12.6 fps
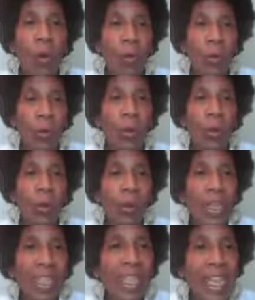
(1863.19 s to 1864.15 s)

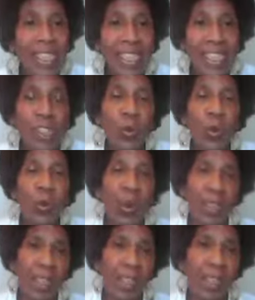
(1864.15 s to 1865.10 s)
What legacy do we want
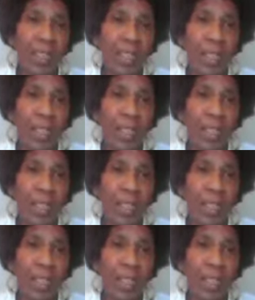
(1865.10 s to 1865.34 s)
to